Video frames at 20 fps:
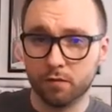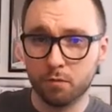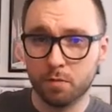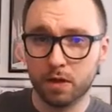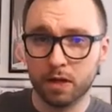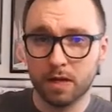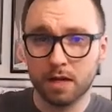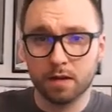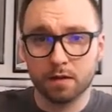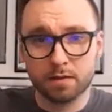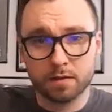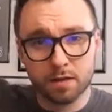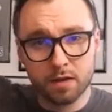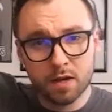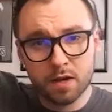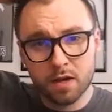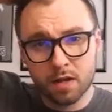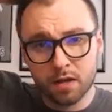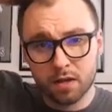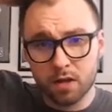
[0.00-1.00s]
everybody else,
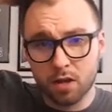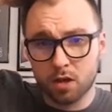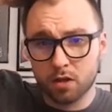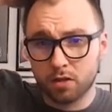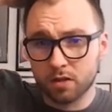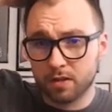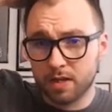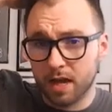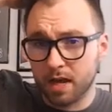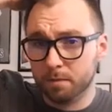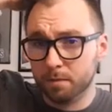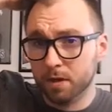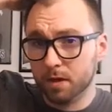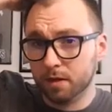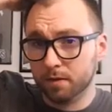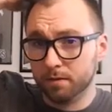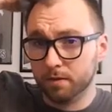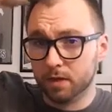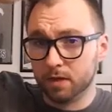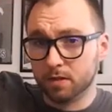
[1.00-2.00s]
they all just had me
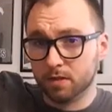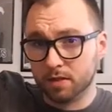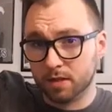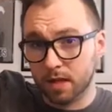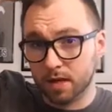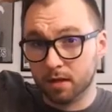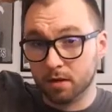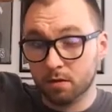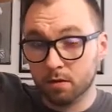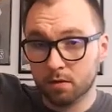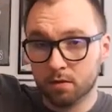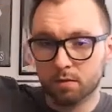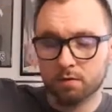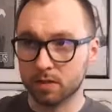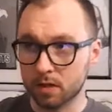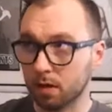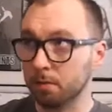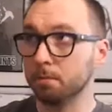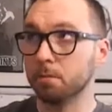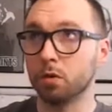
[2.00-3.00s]
convinced that
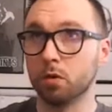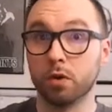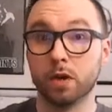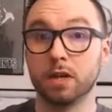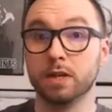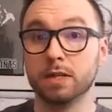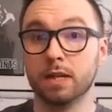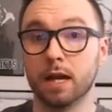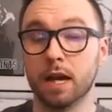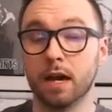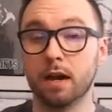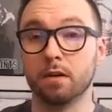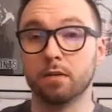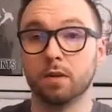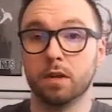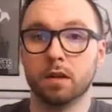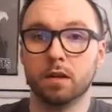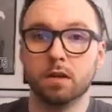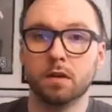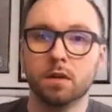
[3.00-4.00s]
some crazy how
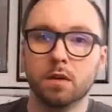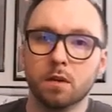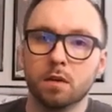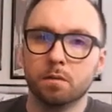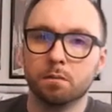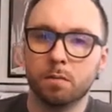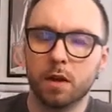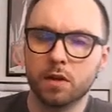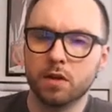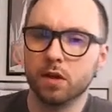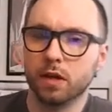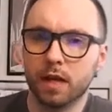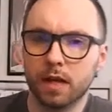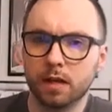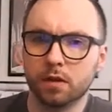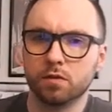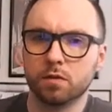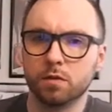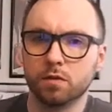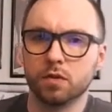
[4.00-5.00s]
that my
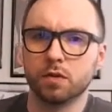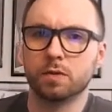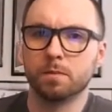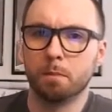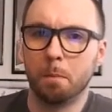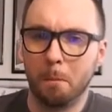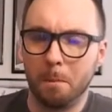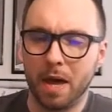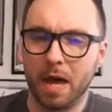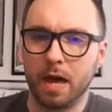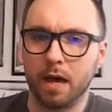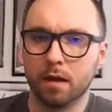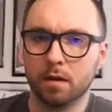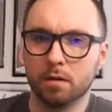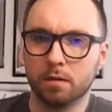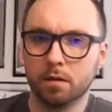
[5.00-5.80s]
genetics were just bad.